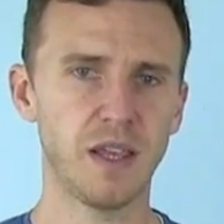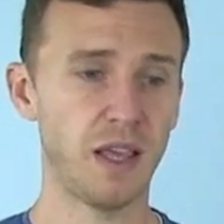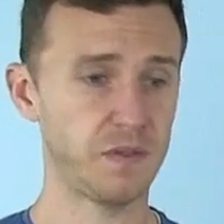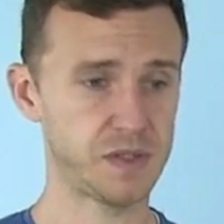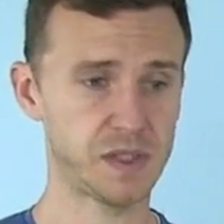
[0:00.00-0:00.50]

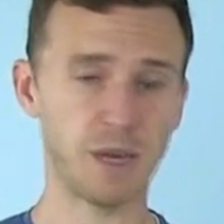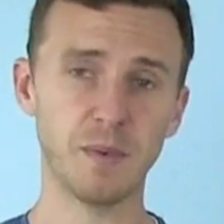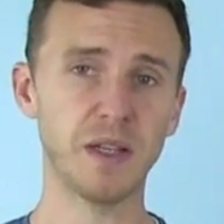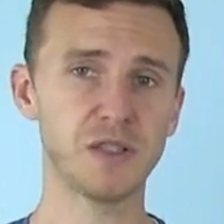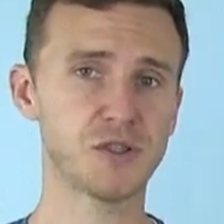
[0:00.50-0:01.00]
If
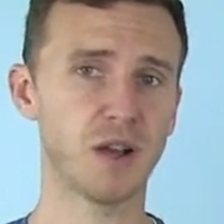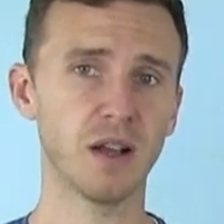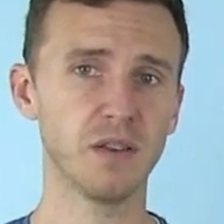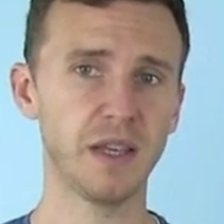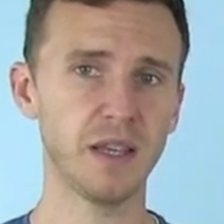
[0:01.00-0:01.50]
somebody's
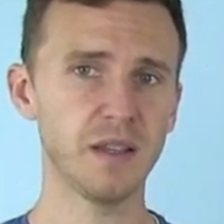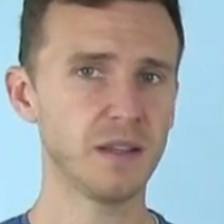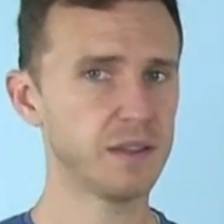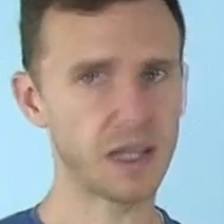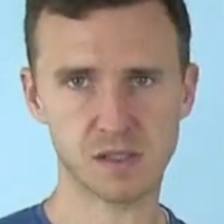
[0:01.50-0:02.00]

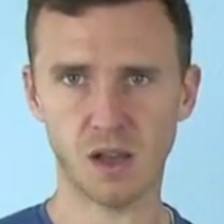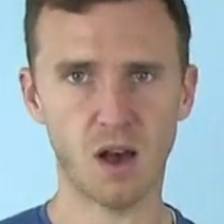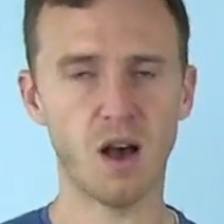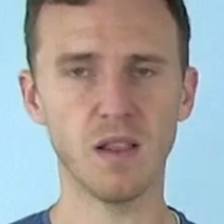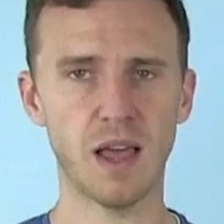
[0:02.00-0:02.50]
struggling, that's
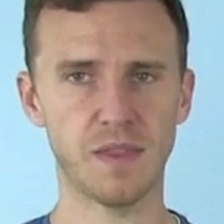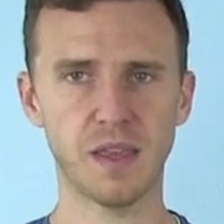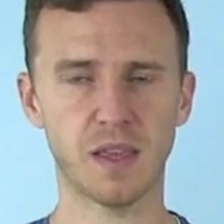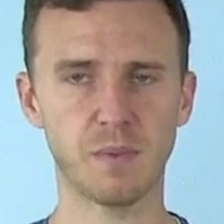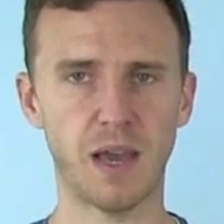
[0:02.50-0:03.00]
all I
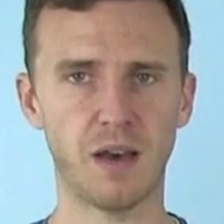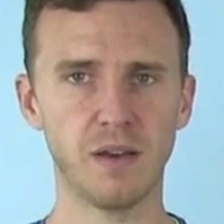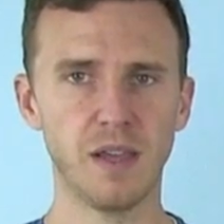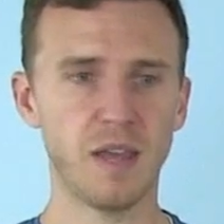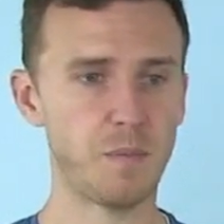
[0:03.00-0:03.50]
think
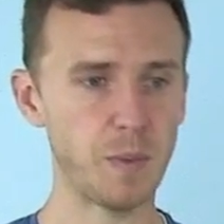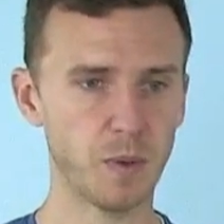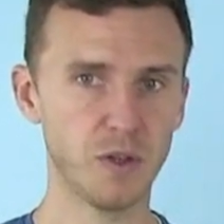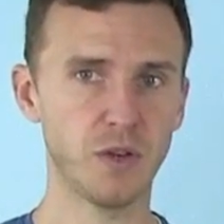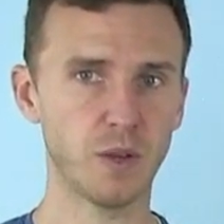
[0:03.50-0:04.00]
about. If
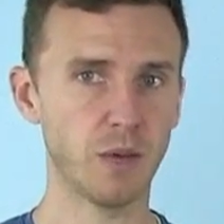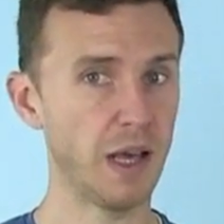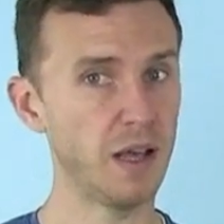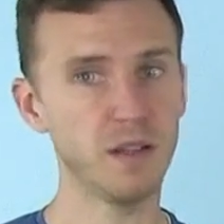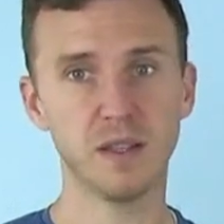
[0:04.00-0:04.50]
people are doing
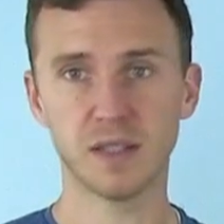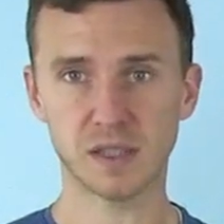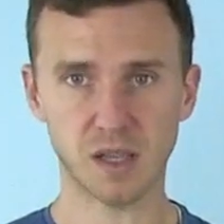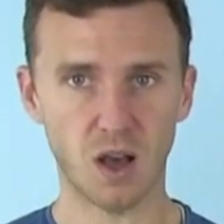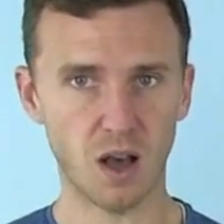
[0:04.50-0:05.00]
well,
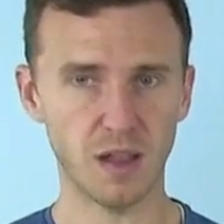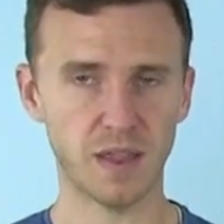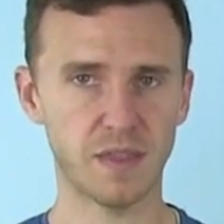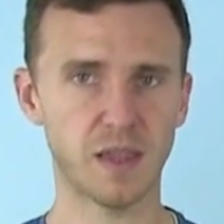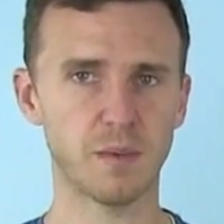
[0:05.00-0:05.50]
that's all
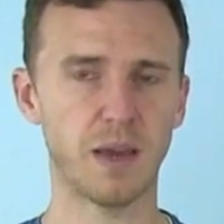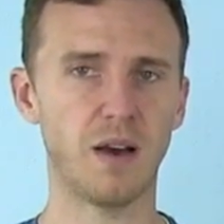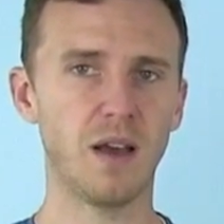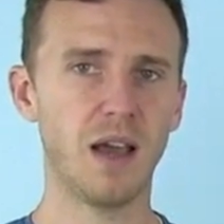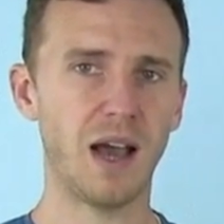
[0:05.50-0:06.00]
I think
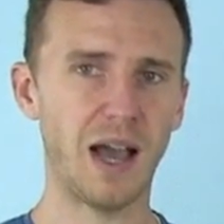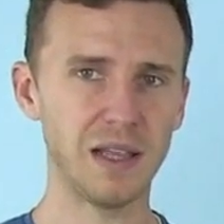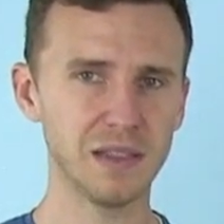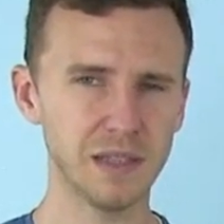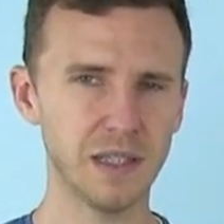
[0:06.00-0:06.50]
about.
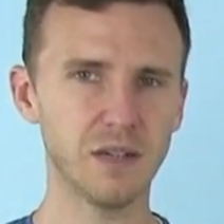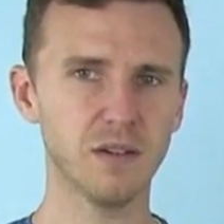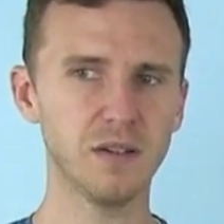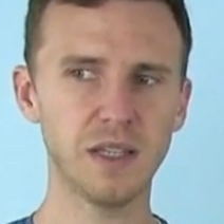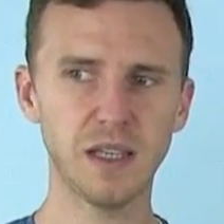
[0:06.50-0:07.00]
I
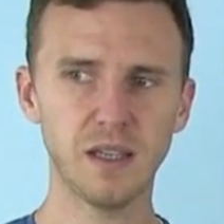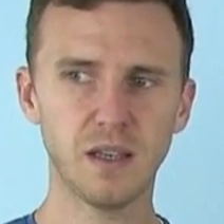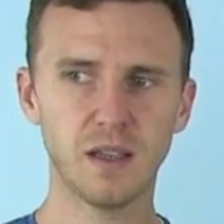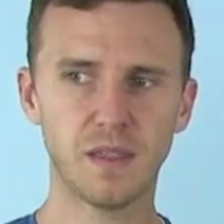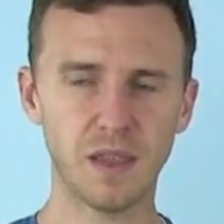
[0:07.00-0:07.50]

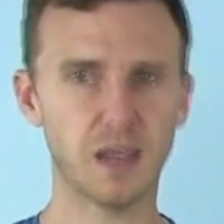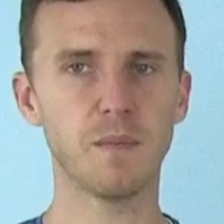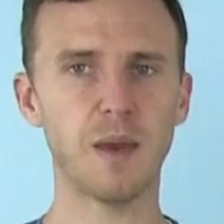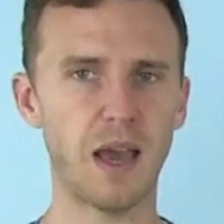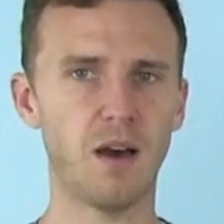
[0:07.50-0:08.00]
literally think
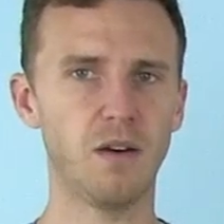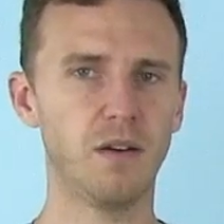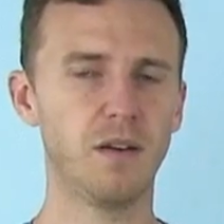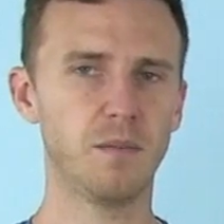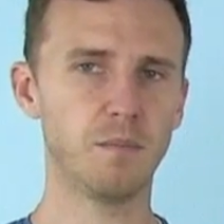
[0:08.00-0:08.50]

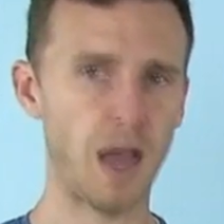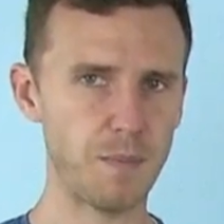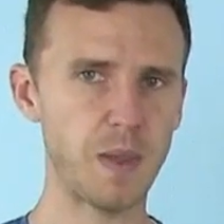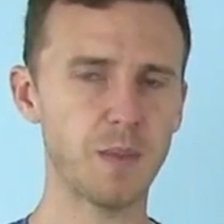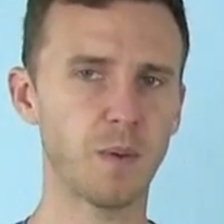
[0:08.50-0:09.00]
about my
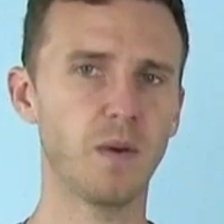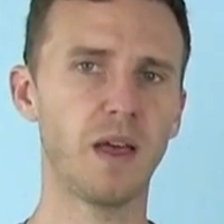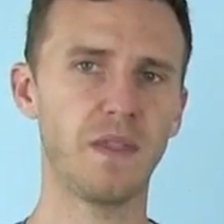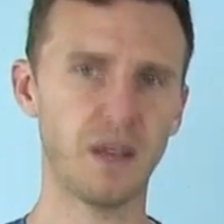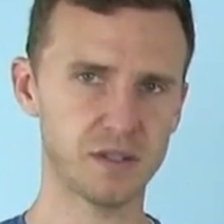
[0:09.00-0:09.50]
people
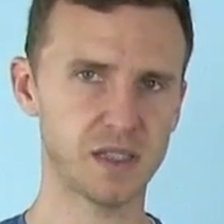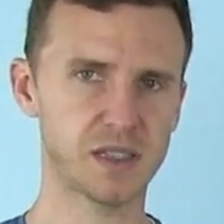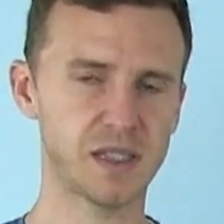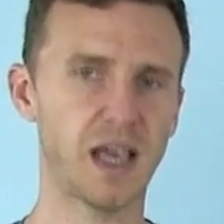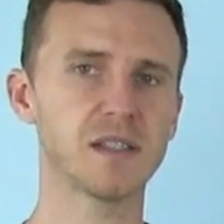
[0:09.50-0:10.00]
and their
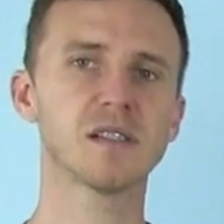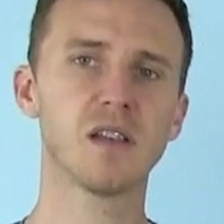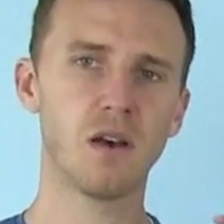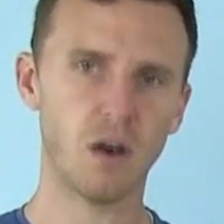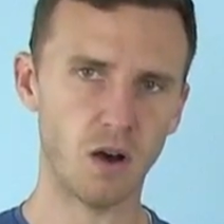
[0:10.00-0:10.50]
success
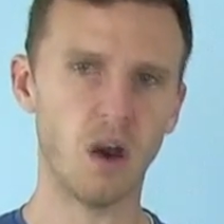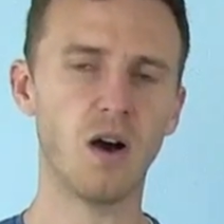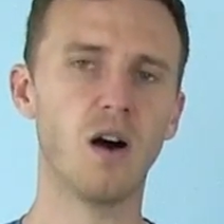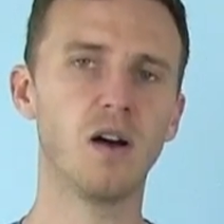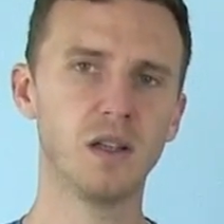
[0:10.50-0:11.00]

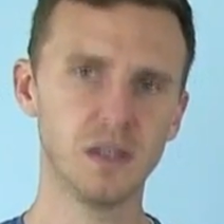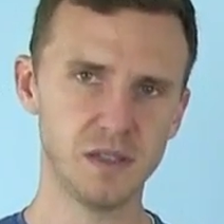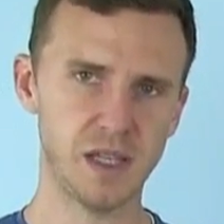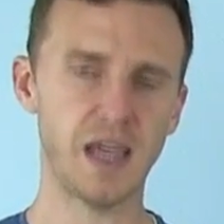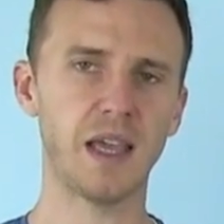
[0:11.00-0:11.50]
all
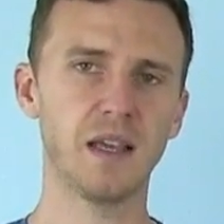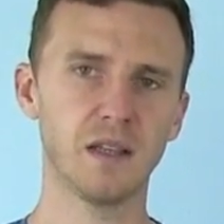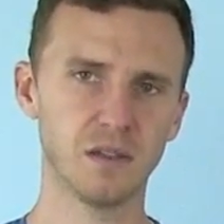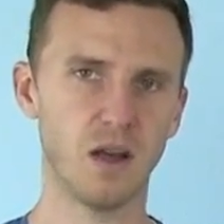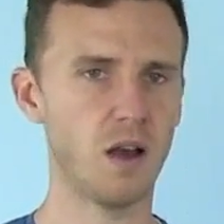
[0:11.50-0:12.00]
day
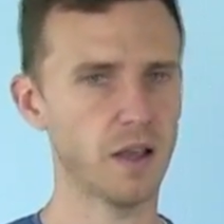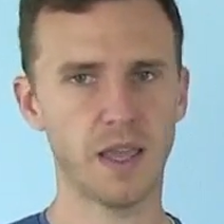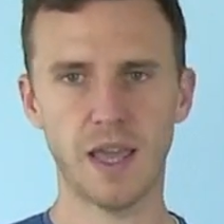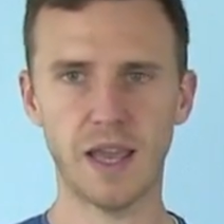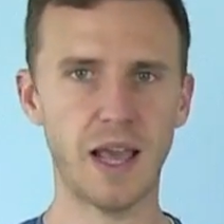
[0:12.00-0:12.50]

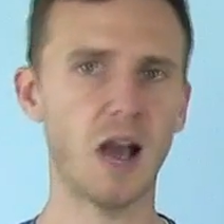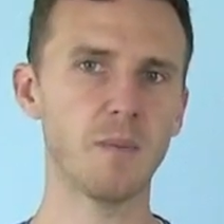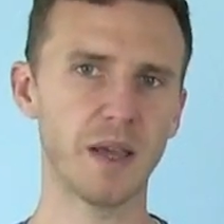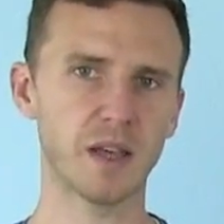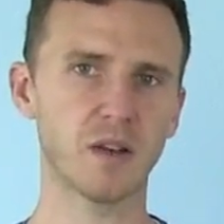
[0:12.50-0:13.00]
long. And how
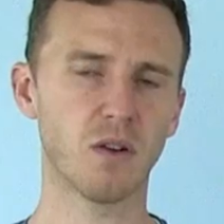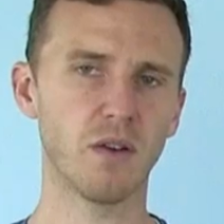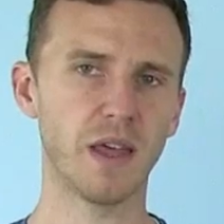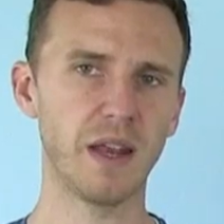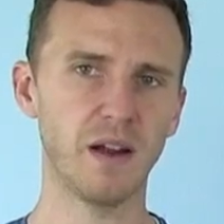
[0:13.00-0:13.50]
am I going to
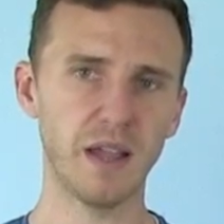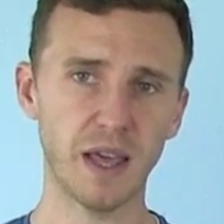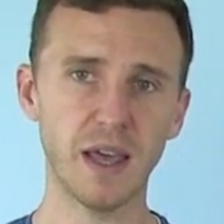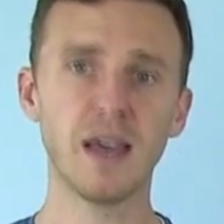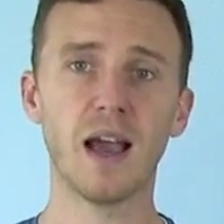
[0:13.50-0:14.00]
grow that
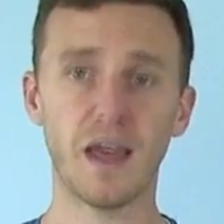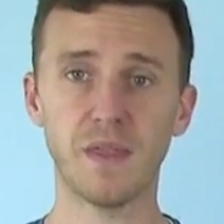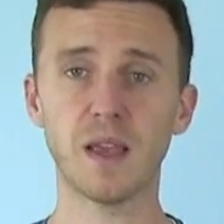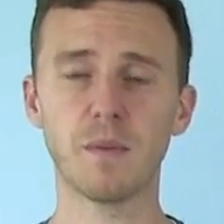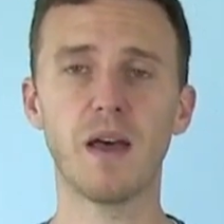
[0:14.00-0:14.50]
area? I
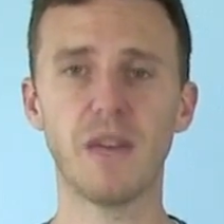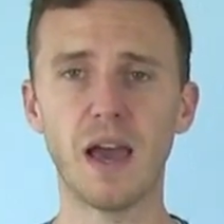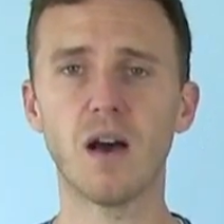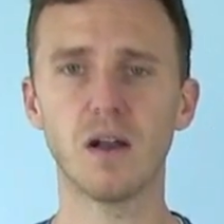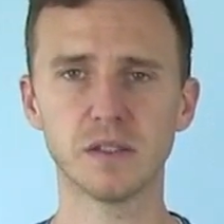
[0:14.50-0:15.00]
think about
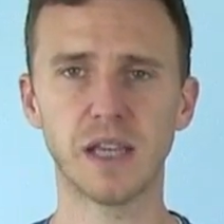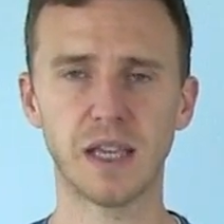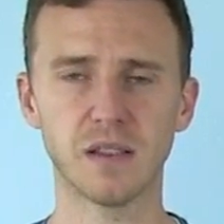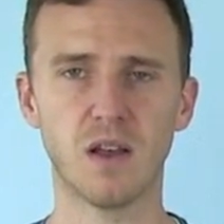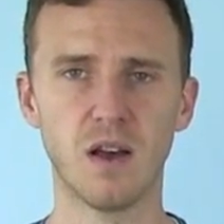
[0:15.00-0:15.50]
that all
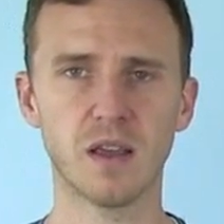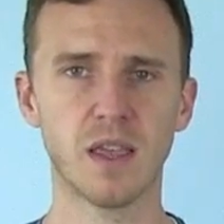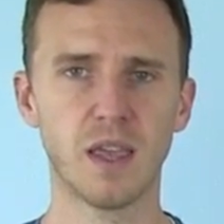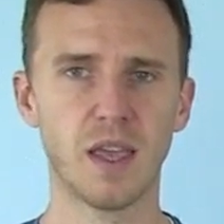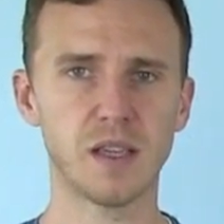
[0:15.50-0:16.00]
day
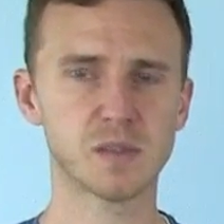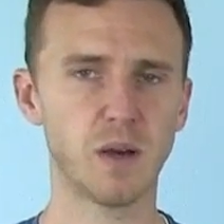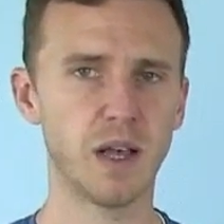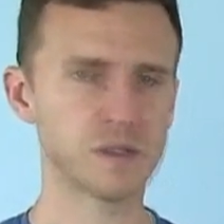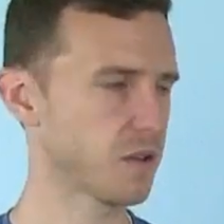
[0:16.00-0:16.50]
long as
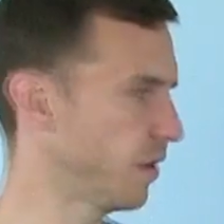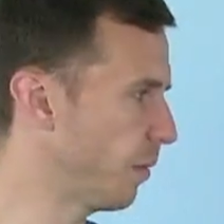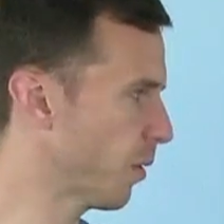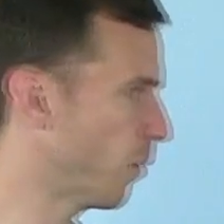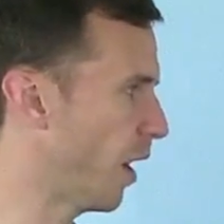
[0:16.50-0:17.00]
well. So
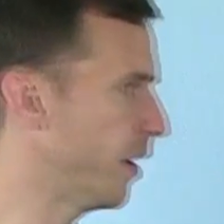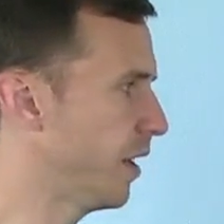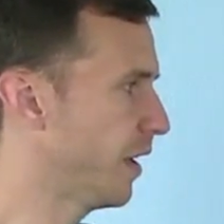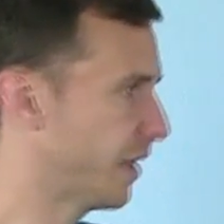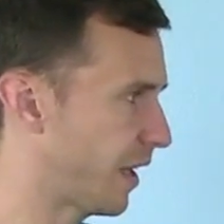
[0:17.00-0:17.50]
number
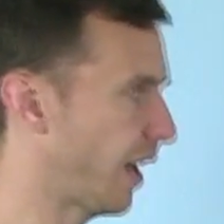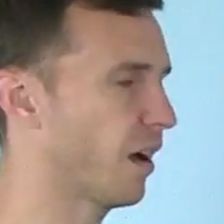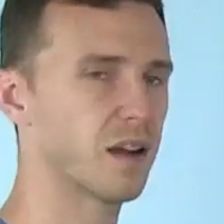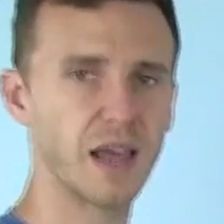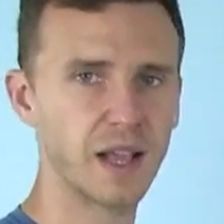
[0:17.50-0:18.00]
one,
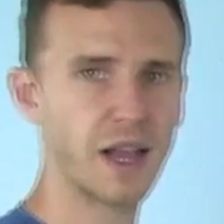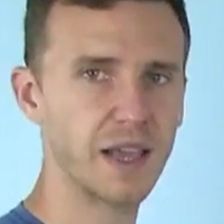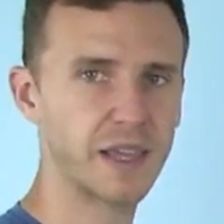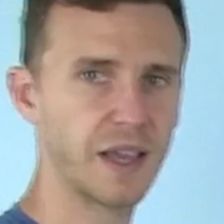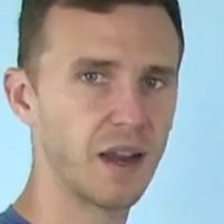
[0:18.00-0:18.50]
care like
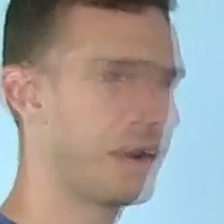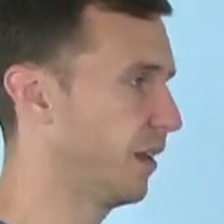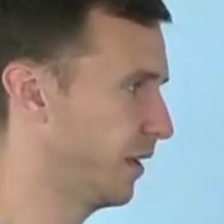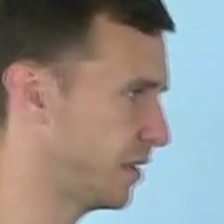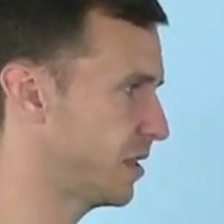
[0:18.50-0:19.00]
I
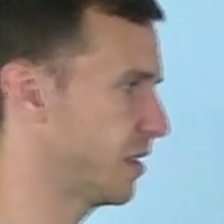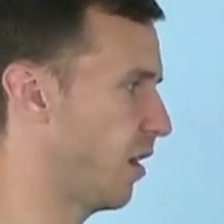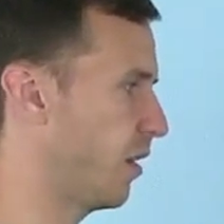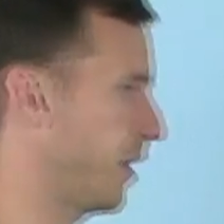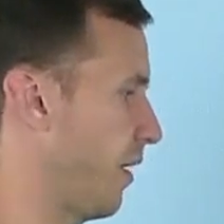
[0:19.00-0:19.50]
care. This is an
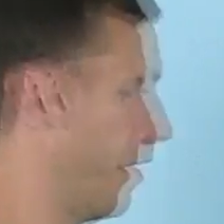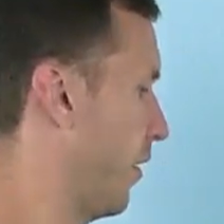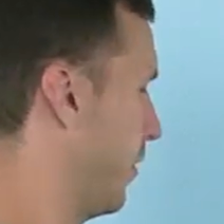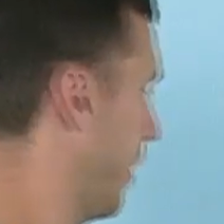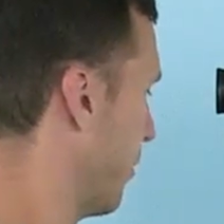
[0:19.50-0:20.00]
all-day
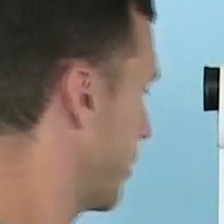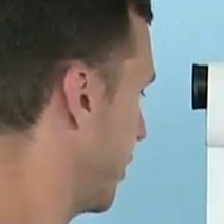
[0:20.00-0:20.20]
event. Number